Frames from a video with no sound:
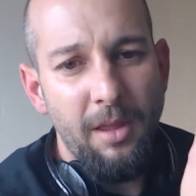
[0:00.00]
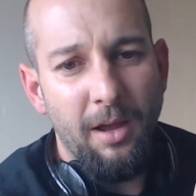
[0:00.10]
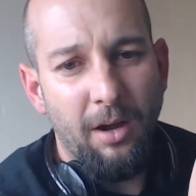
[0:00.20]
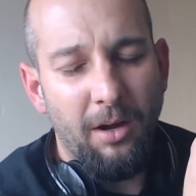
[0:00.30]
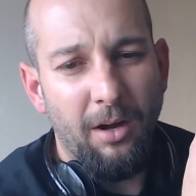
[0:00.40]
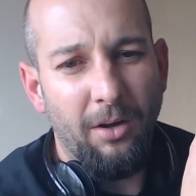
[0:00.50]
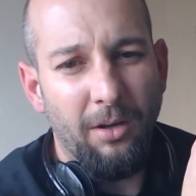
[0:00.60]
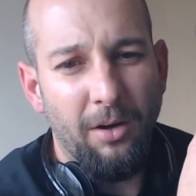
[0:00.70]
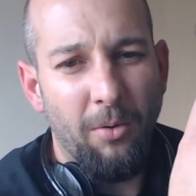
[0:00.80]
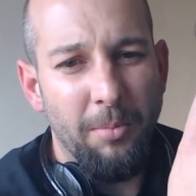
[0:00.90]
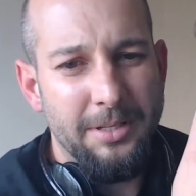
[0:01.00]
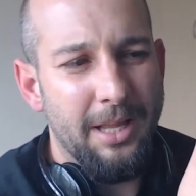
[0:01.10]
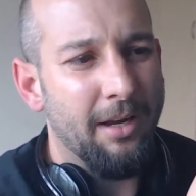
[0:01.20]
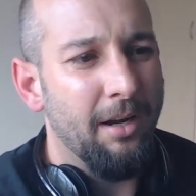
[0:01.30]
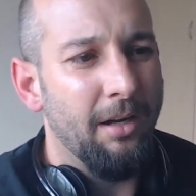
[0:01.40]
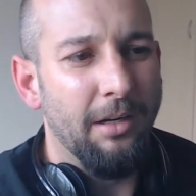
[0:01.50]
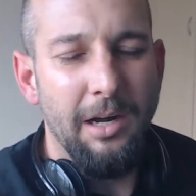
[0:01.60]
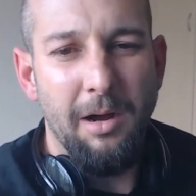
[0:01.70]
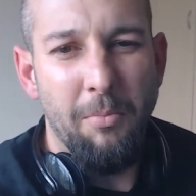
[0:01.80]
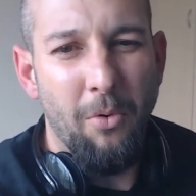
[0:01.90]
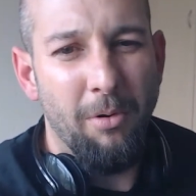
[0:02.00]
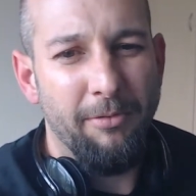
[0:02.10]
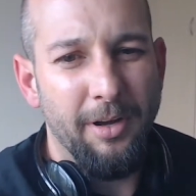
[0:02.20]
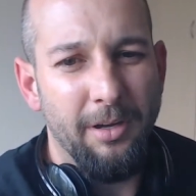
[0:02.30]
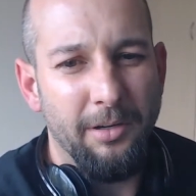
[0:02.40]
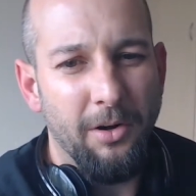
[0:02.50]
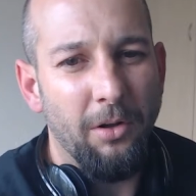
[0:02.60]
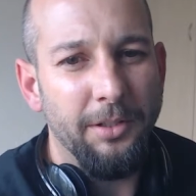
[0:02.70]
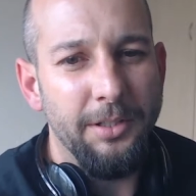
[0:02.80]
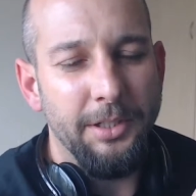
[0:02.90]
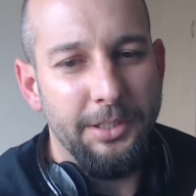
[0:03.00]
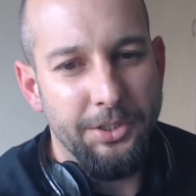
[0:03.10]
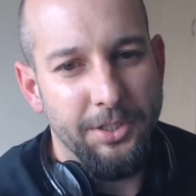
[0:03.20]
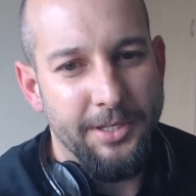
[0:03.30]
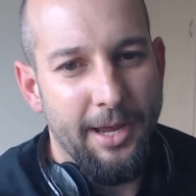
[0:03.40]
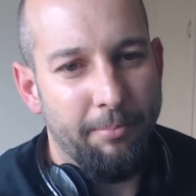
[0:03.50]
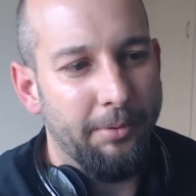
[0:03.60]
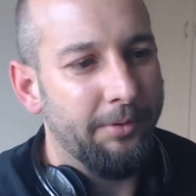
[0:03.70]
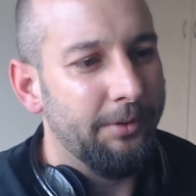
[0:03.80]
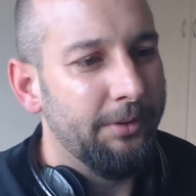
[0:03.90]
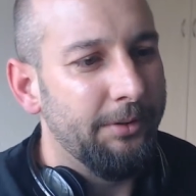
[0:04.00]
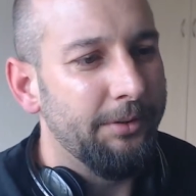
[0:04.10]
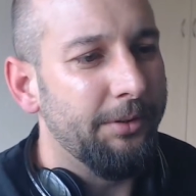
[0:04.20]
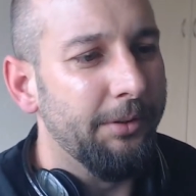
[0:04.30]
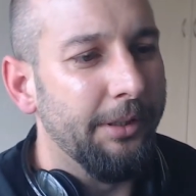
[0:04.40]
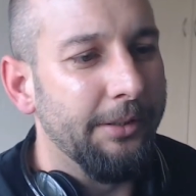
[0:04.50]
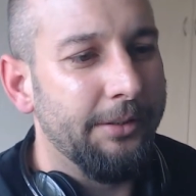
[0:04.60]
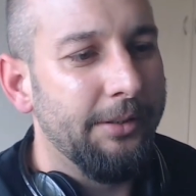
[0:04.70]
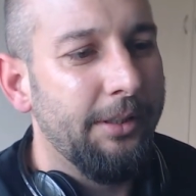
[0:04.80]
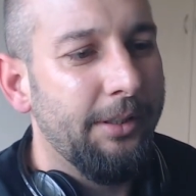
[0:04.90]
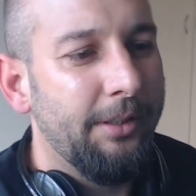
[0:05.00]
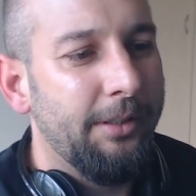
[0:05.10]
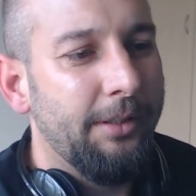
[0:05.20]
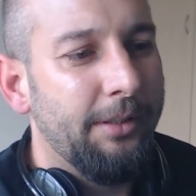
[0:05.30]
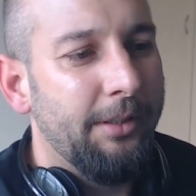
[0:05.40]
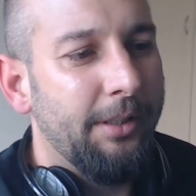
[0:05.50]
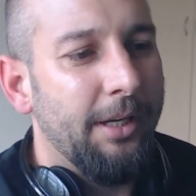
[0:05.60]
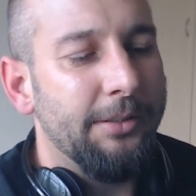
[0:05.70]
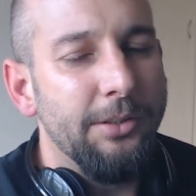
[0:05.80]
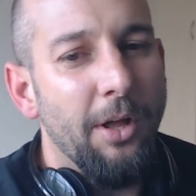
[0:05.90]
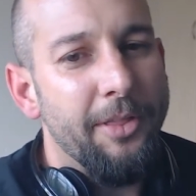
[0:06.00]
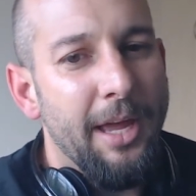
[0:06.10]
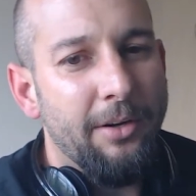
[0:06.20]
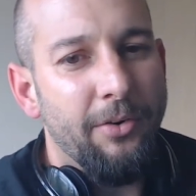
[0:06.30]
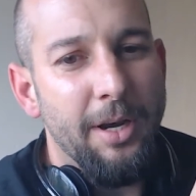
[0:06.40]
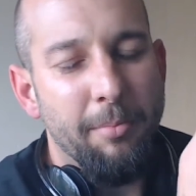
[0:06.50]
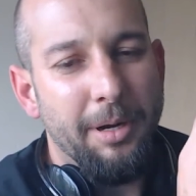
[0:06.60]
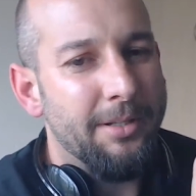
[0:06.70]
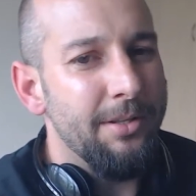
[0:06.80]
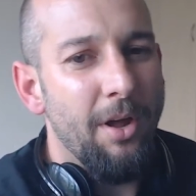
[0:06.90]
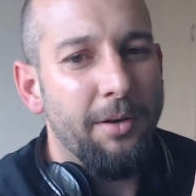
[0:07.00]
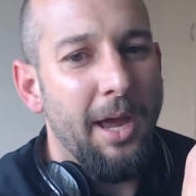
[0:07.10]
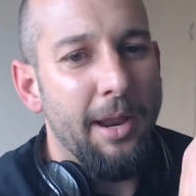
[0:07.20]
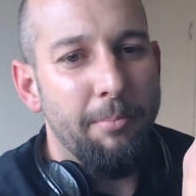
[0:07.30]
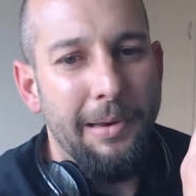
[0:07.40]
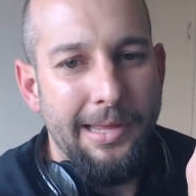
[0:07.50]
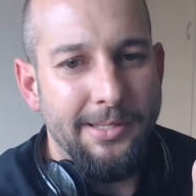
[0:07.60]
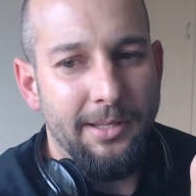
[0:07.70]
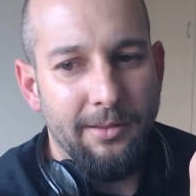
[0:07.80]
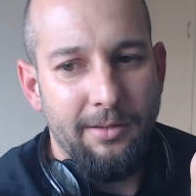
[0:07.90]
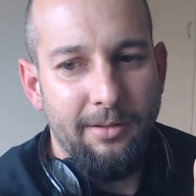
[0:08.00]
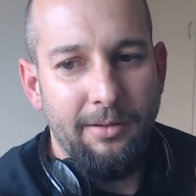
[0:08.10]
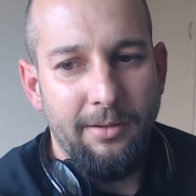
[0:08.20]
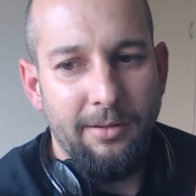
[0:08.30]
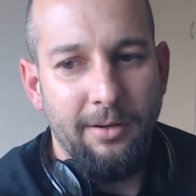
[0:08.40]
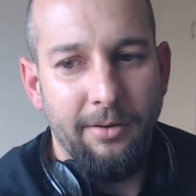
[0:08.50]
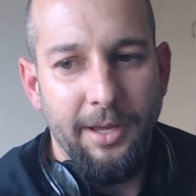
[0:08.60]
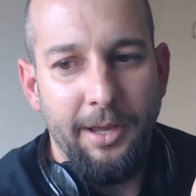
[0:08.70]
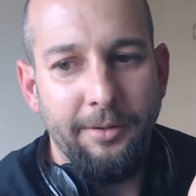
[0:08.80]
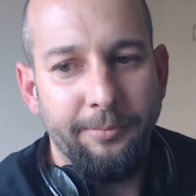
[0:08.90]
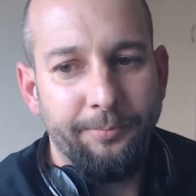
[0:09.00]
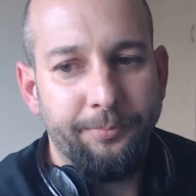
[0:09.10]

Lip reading: almost like a more of a golden delicious apple to this. It's not that green, but it's not unpleasant. Okay.